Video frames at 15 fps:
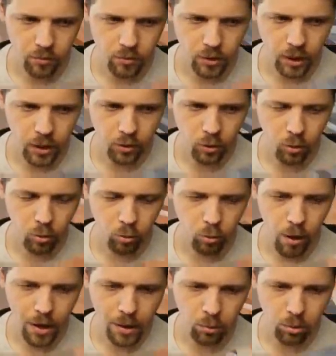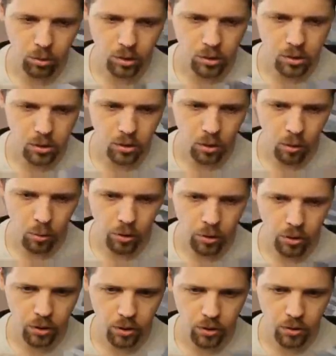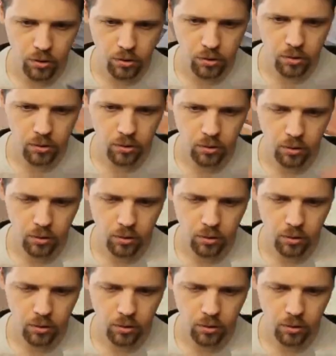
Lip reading: incredibly slow with this.